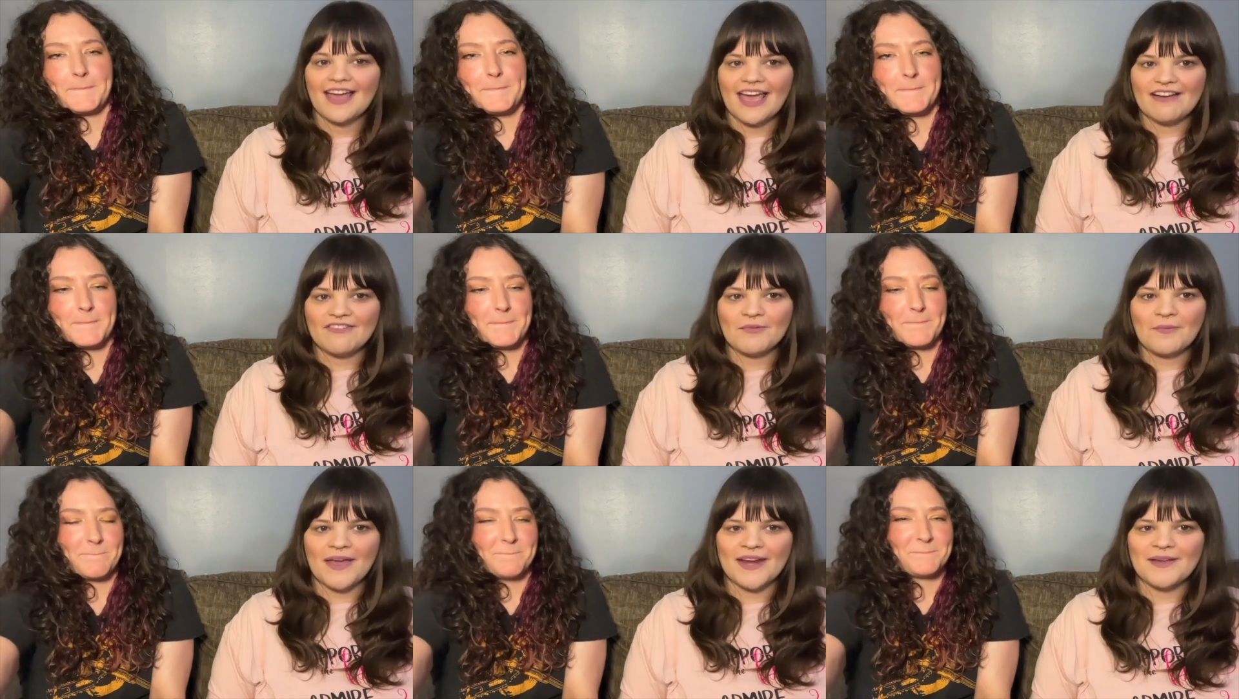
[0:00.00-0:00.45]

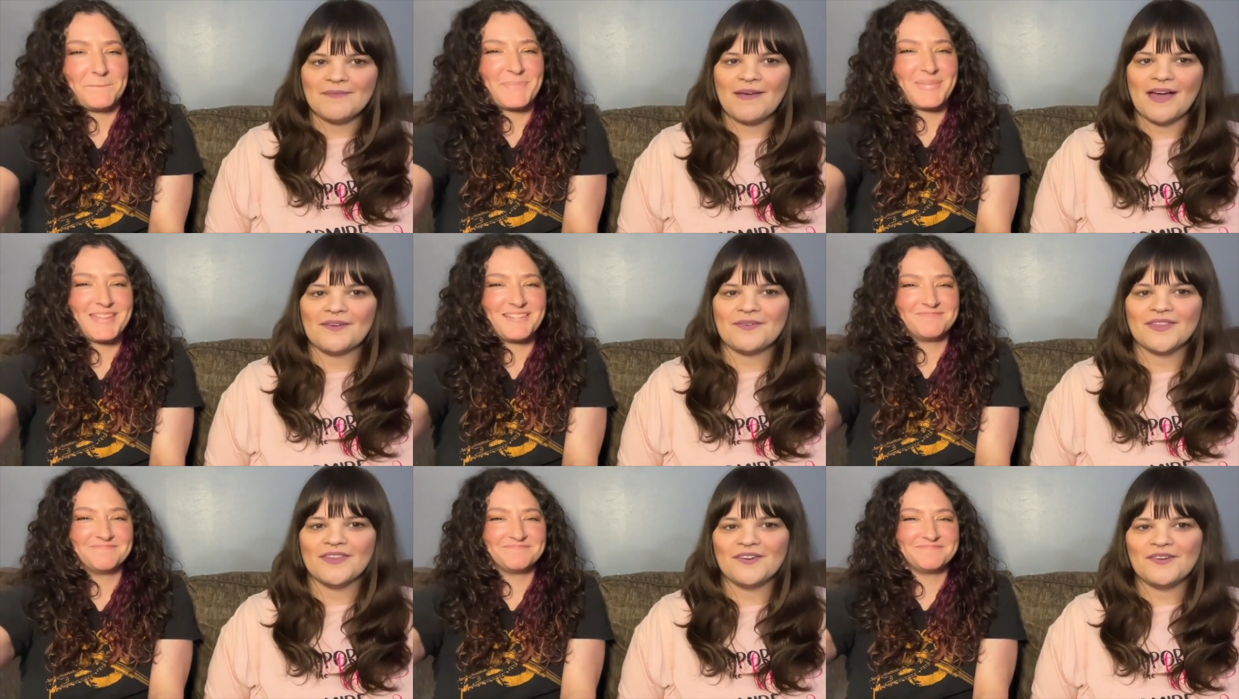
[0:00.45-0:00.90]
Speaker 1: everybody,
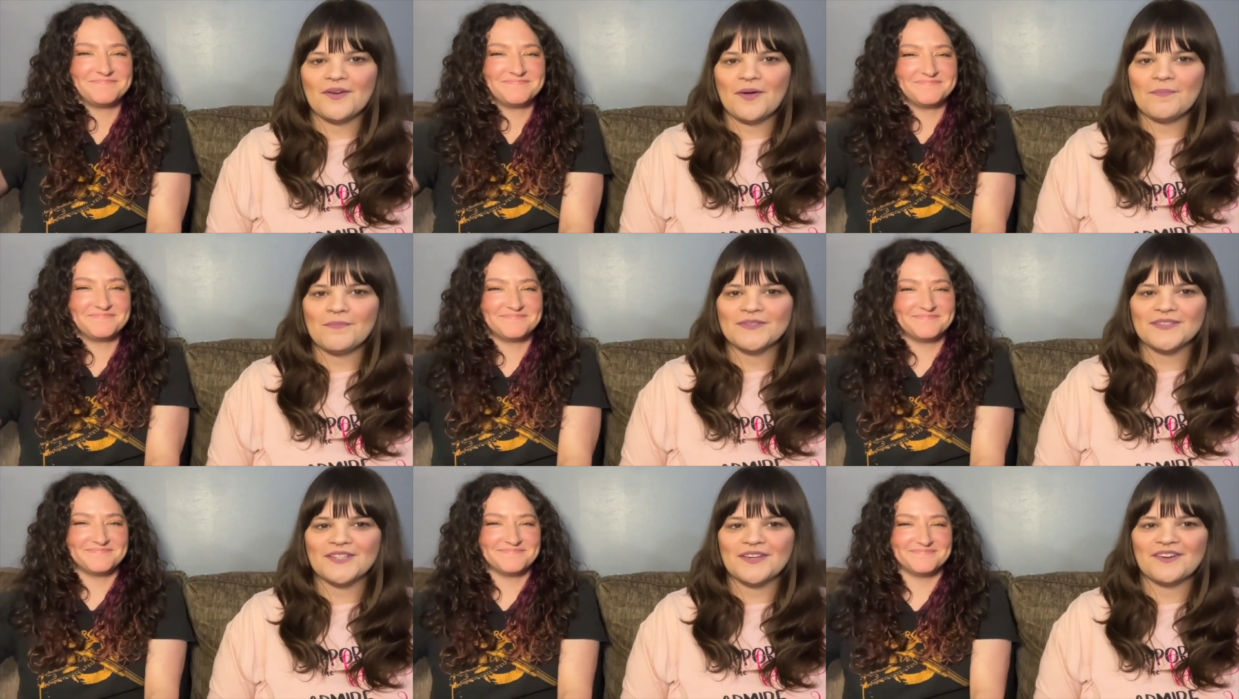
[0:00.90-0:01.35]
back with a new
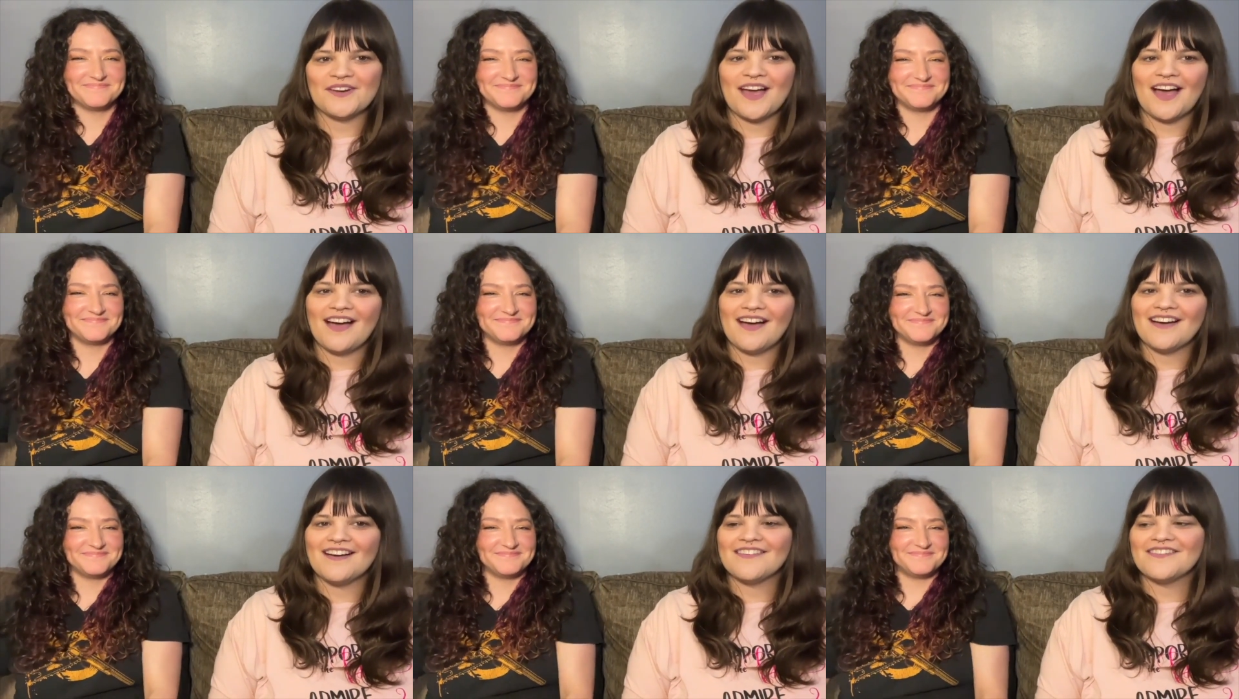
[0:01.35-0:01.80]
episode
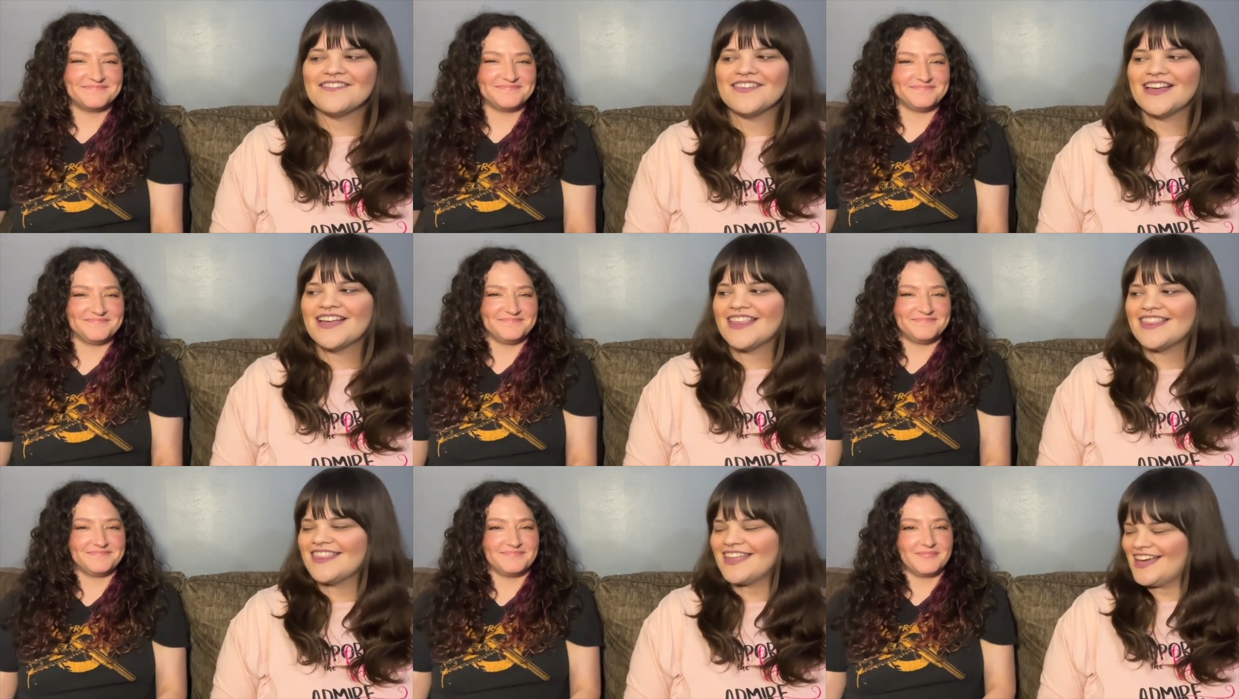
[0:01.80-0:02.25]

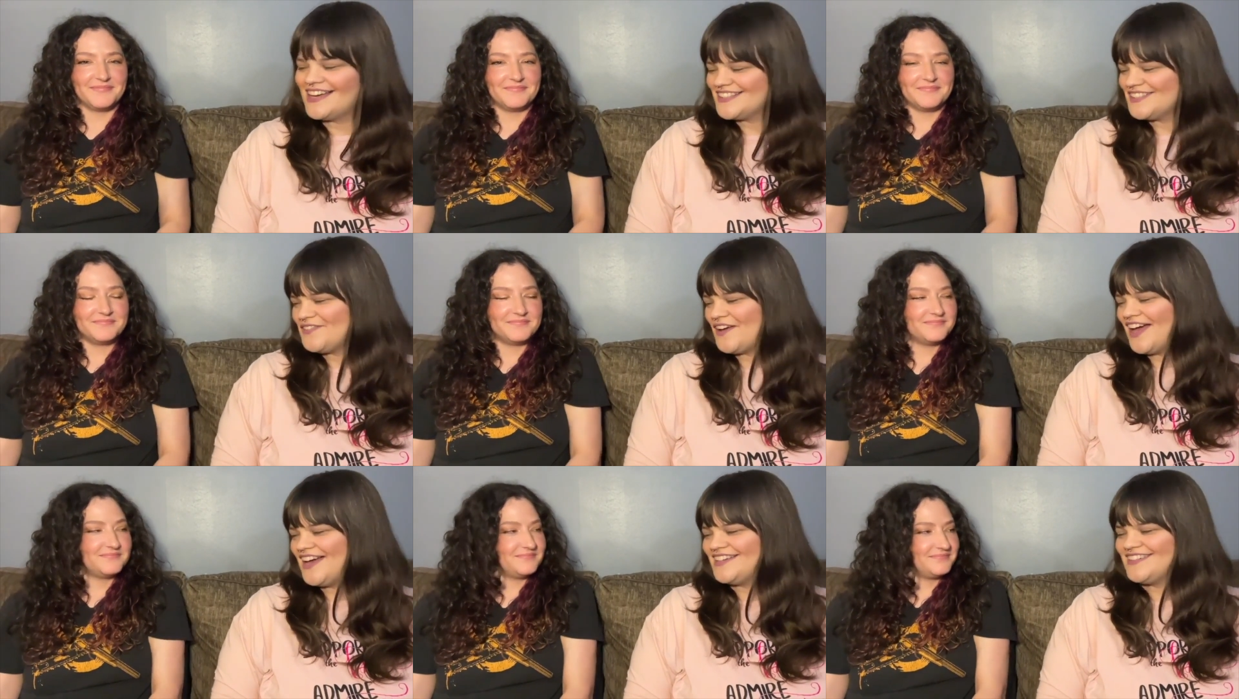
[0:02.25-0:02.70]
of The
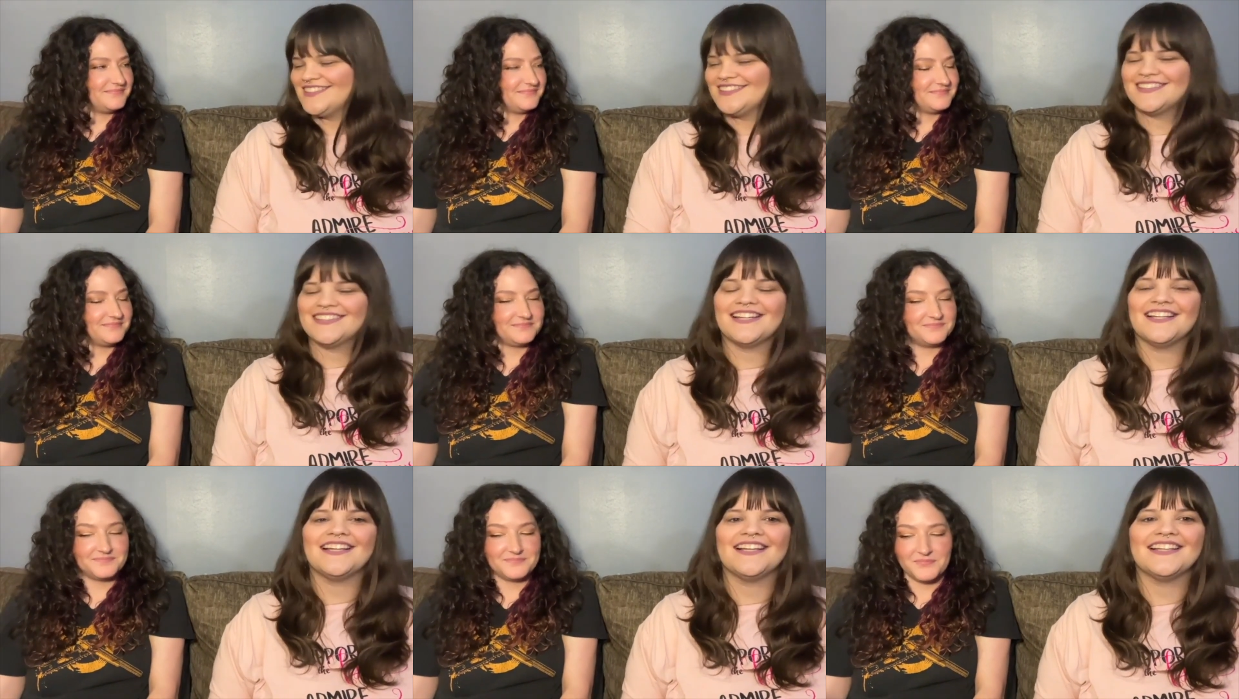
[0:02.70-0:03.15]

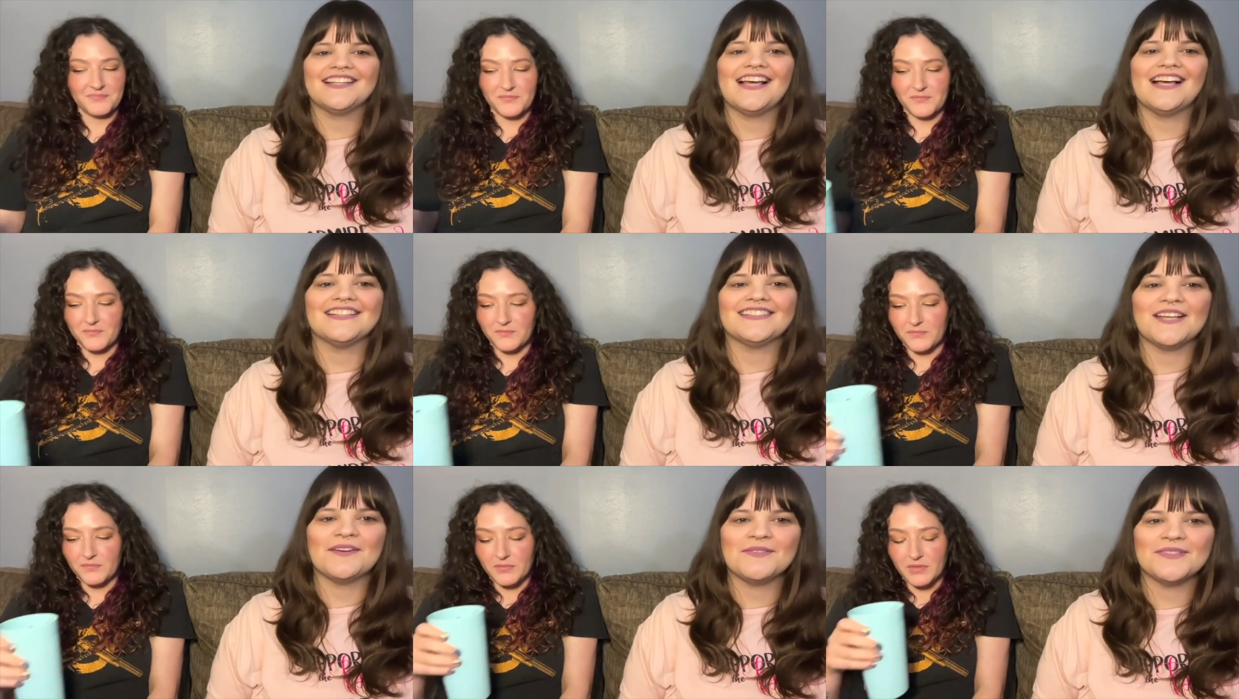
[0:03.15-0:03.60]
X-Files.
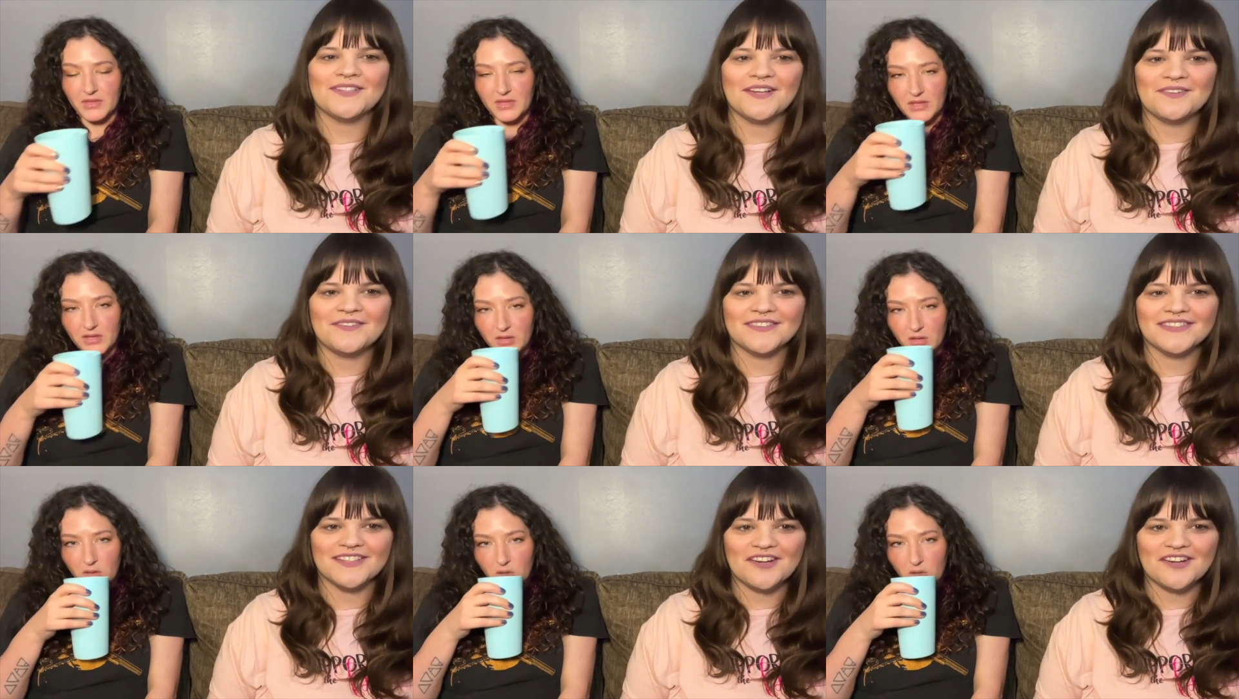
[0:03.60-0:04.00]
Last episode was